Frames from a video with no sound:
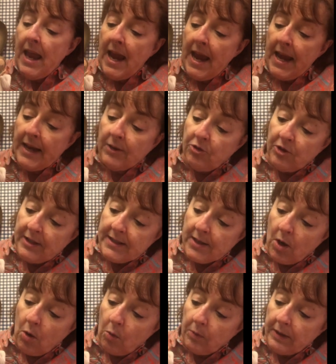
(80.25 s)
and she's
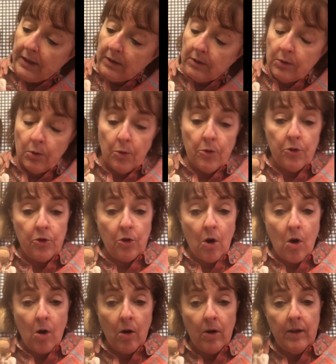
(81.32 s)
holding a little
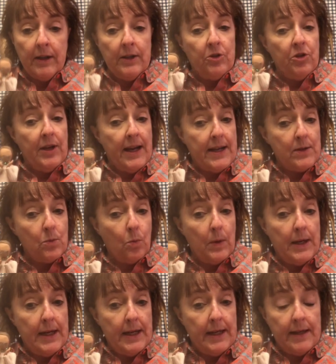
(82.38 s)
star, and she has
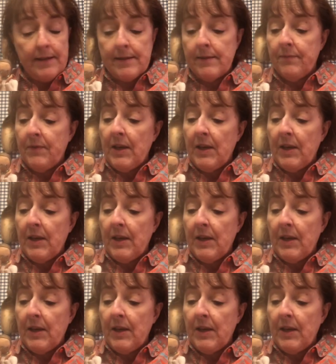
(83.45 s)
wings.